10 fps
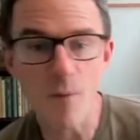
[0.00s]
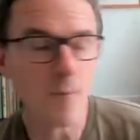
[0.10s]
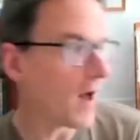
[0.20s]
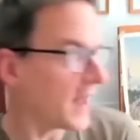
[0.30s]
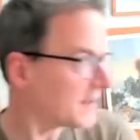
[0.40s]

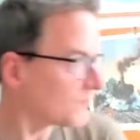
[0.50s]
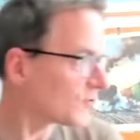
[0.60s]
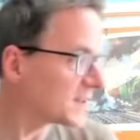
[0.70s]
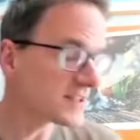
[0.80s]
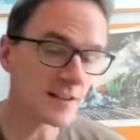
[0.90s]
I
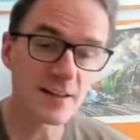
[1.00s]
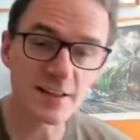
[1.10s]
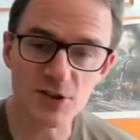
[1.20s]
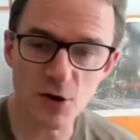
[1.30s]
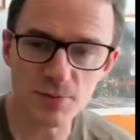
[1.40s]
recently
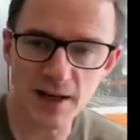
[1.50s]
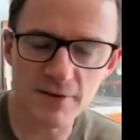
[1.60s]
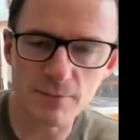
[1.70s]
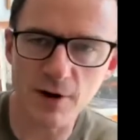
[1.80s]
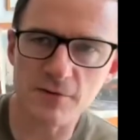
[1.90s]
stopped
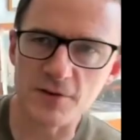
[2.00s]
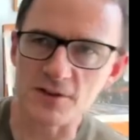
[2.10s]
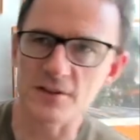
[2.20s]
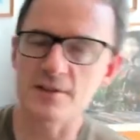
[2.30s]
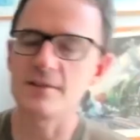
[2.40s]
having
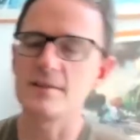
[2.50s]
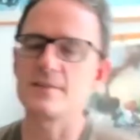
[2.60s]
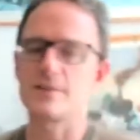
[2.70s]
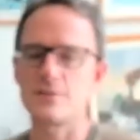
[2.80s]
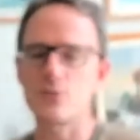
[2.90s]
breakfast.
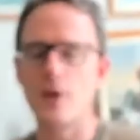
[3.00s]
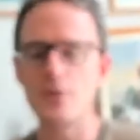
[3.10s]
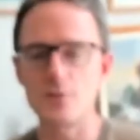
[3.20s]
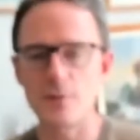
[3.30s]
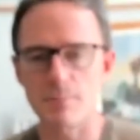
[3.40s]
So I
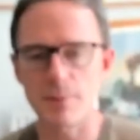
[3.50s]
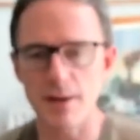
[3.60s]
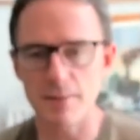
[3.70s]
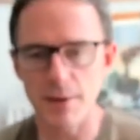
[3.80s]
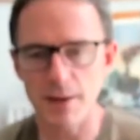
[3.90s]
used to be a
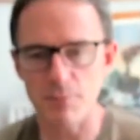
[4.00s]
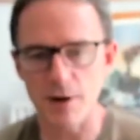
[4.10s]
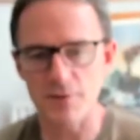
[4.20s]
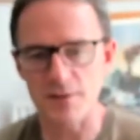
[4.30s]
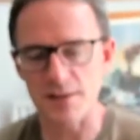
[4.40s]
big
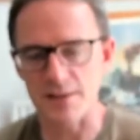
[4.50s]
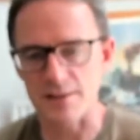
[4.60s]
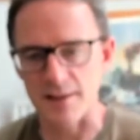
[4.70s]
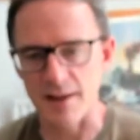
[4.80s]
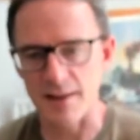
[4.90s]
breakfast
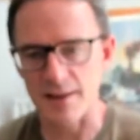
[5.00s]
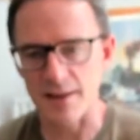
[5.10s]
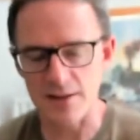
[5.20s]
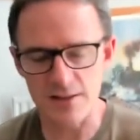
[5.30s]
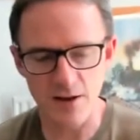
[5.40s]
eater. And then
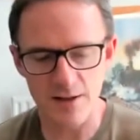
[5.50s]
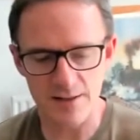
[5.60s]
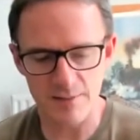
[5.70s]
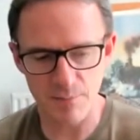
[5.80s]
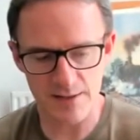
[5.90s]
I
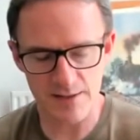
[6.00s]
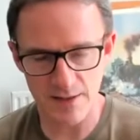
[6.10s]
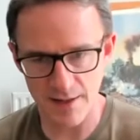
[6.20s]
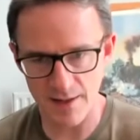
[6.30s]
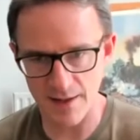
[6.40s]
started
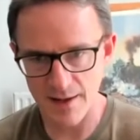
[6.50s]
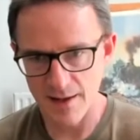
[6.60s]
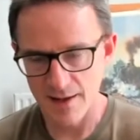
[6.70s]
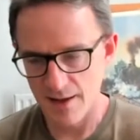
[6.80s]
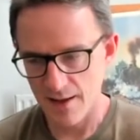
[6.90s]
basically,
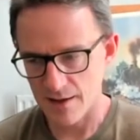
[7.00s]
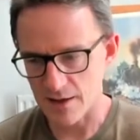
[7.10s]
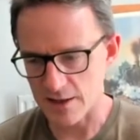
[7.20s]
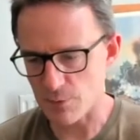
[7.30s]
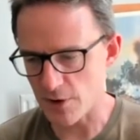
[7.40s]

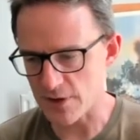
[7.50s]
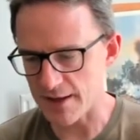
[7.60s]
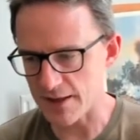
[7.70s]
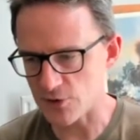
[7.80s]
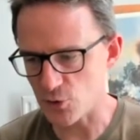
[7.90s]
I
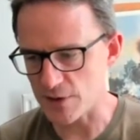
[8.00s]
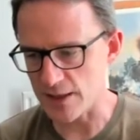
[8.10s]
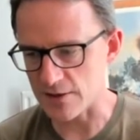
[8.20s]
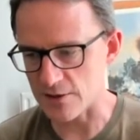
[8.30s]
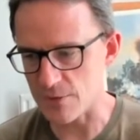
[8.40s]
think it's called
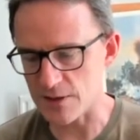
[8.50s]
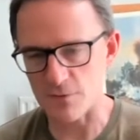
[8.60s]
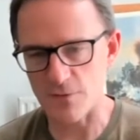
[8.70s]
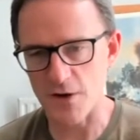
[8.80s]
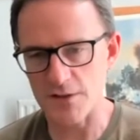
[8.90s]
intermittent
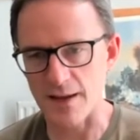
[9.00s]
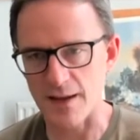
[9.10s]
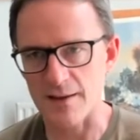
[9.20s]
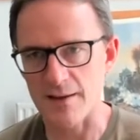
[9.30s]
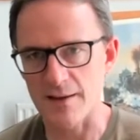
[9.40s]

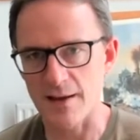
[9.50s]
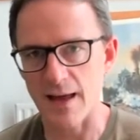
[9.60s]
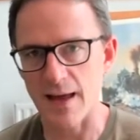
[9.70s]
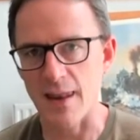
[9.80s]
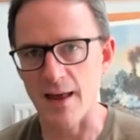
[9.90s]
fasting. And